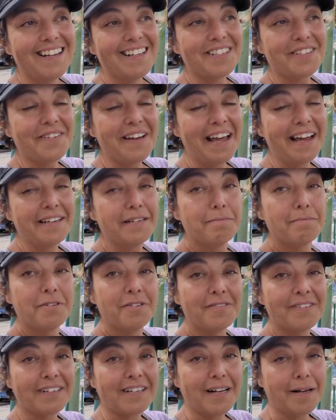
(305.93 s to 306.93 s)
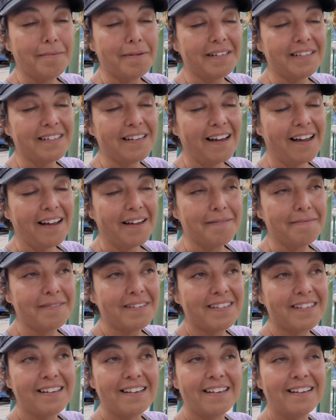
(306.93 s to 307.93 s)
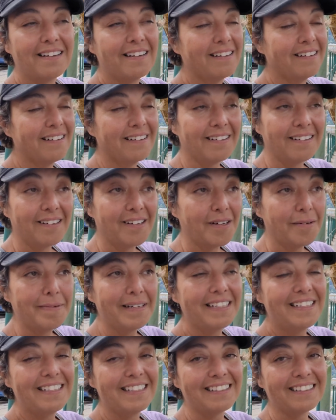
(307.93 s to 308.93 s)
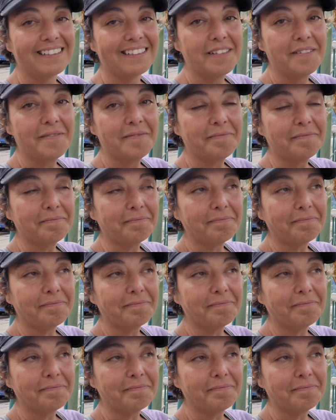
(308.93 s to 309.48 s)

So I had to move a couple times. No big deal.